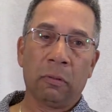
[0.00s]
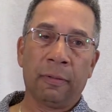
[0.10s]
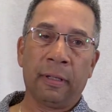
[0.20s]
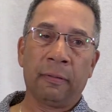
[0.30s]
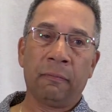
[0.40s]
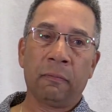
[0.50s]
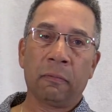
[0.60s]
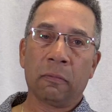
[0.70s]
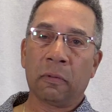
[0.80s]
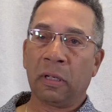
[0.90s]
did
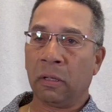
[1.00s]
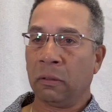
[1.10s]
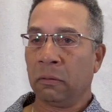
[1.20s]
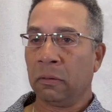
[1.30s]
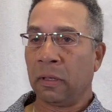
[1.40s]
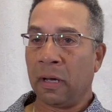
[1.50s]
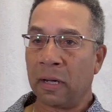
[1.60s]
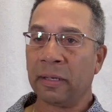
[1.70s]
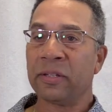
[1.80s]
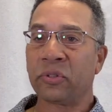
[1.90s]
a, the
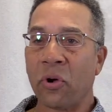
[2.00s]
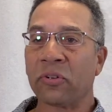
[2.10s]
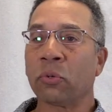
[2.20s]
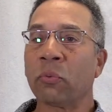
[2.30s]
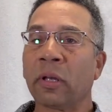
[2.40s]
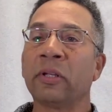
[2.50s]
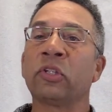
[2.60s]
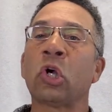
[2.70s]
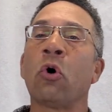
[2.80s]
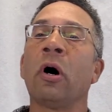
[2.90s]
ugly start to really
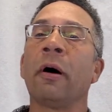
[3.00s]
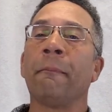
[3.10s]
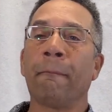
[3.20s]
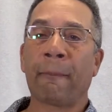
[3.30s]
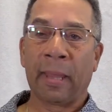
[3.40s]
show up,